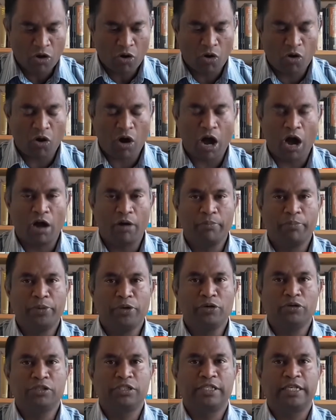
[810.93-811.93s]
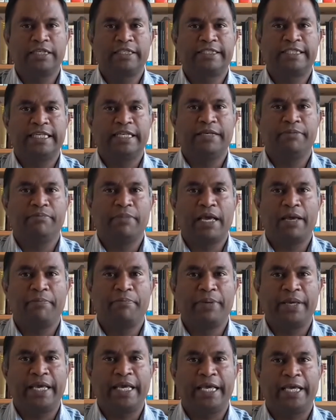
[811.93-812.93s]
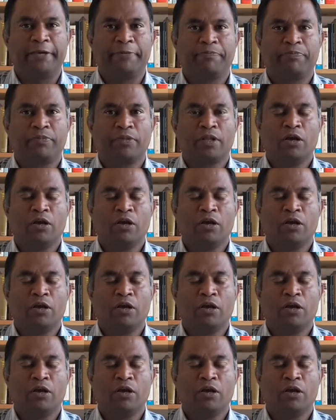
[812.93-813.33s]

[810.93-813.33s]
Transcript: or our music team may be